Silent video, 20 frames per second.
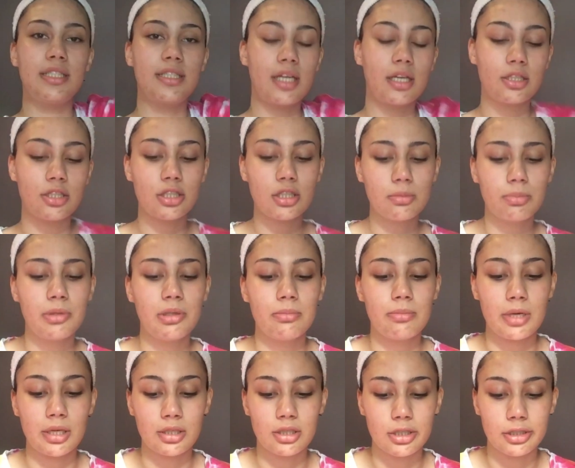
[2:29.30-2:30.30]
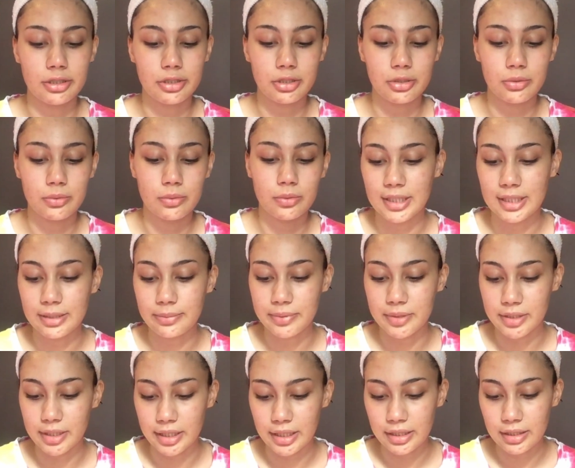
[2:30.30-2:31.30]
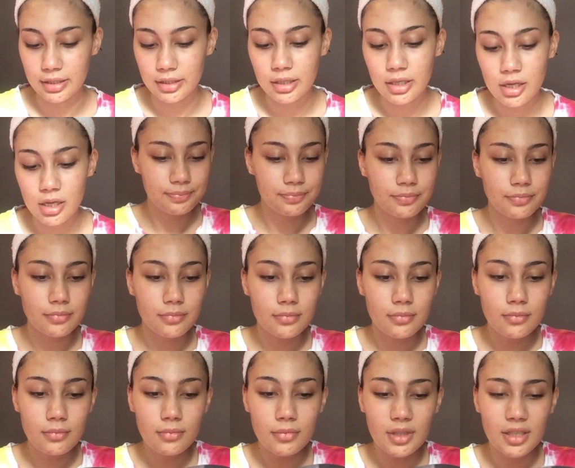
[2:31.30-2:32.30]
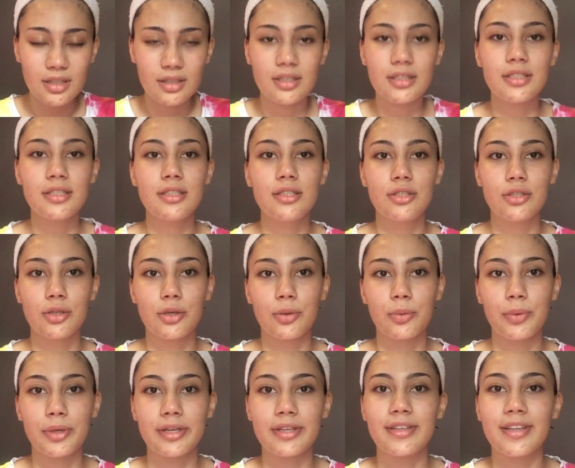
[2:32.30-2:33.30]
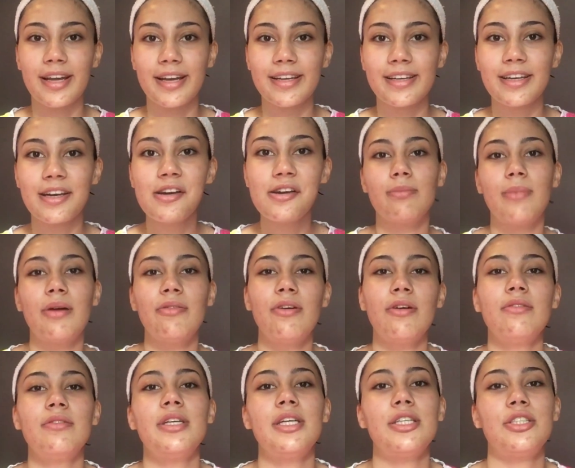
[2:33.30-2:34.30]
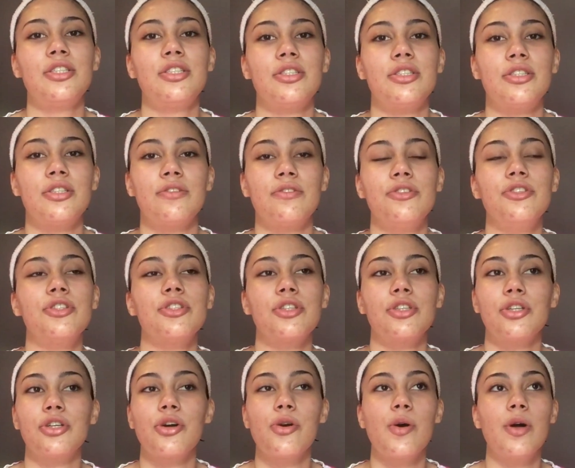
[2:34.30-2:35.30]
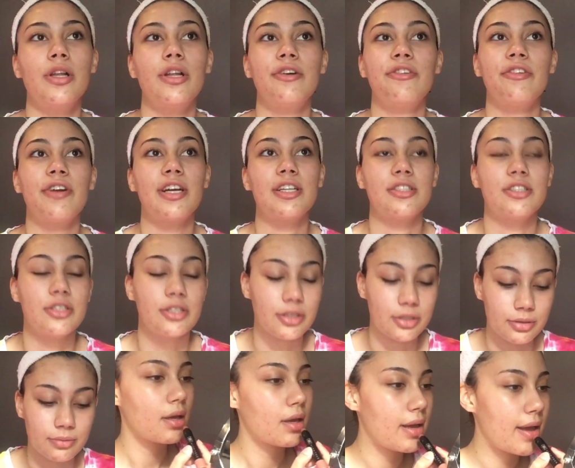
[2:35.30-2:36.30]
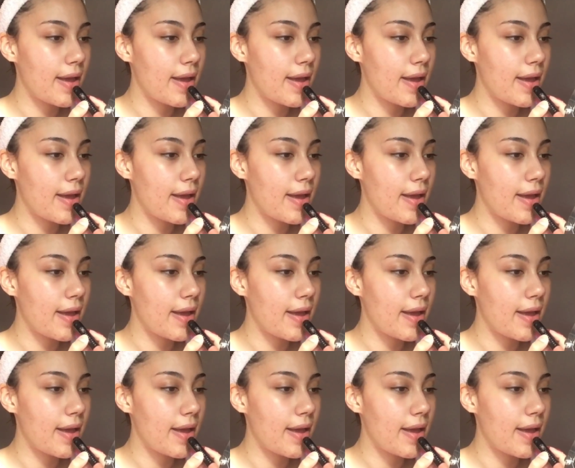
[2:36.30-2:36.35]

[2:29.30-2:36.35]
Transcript: it's actually been my go-to lipstick. This is so weird, like my foundation and stuff's just going to go all over it just now.